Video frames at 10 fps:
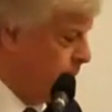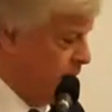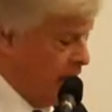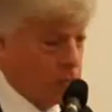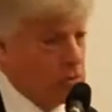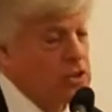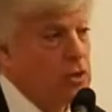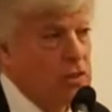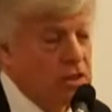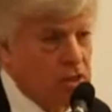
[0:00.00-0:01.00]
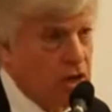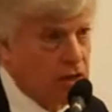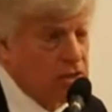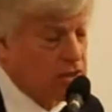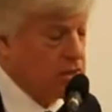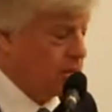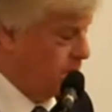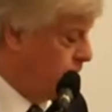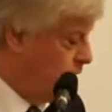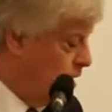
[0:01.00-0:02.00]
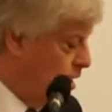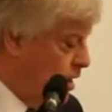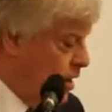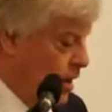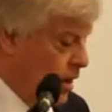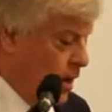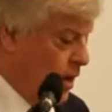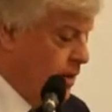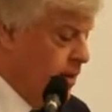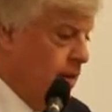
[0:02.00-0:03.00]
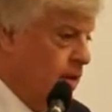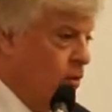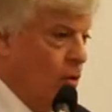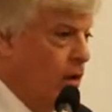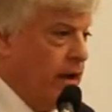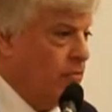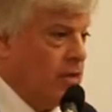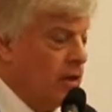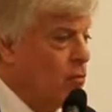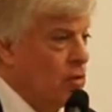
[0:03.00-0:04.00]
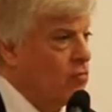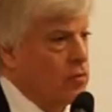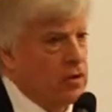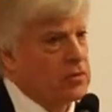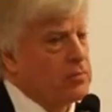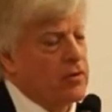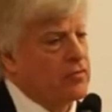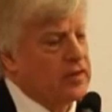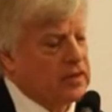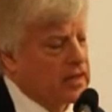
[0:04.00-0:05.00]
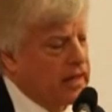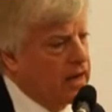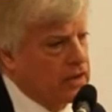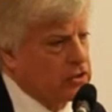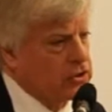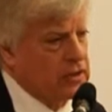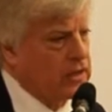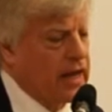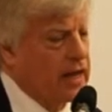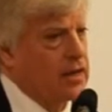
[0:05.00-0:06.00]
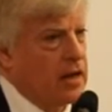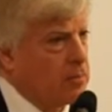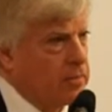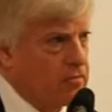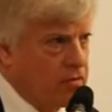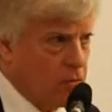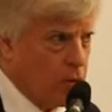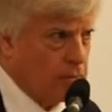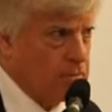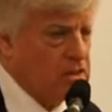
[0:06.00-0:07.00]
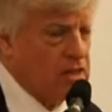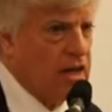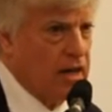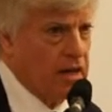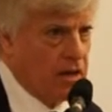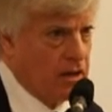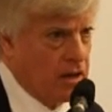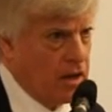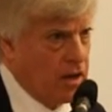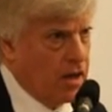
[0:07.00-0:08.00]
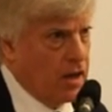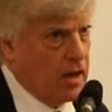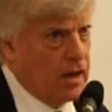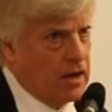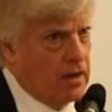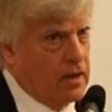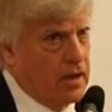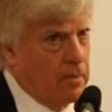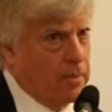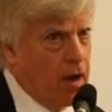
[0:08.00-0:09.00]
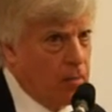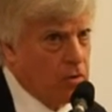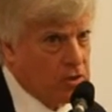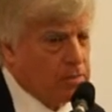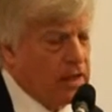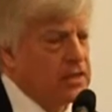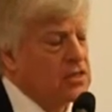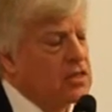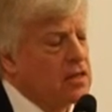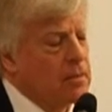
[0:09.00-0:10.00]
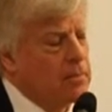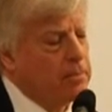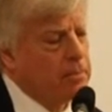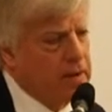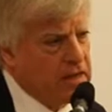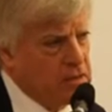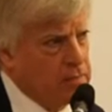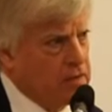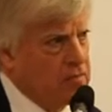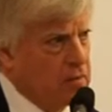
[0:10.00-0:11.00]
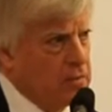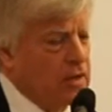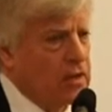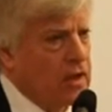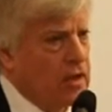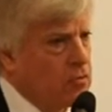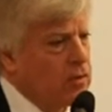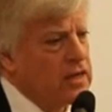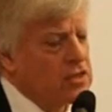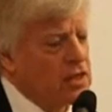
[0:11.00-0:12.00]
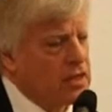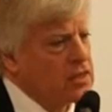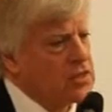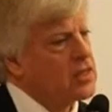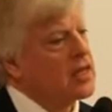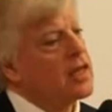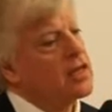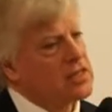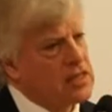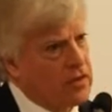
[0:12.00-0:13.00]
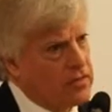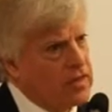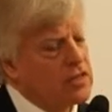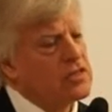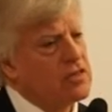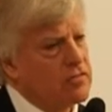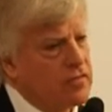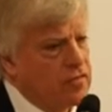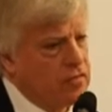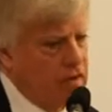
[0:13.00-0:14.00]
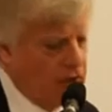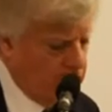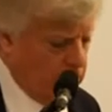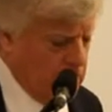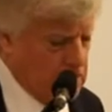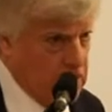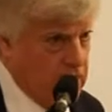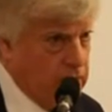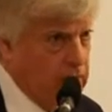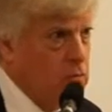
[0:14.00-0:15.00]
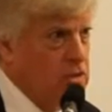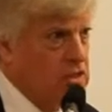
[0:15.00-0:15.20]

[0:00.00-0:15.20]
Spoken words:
and was so dishonest. Everything would have worked perfectly, actually, had it not been for one mistake. A bomb was placed in the basement of a building in Ryazan, a city southeast of Moscow, and it was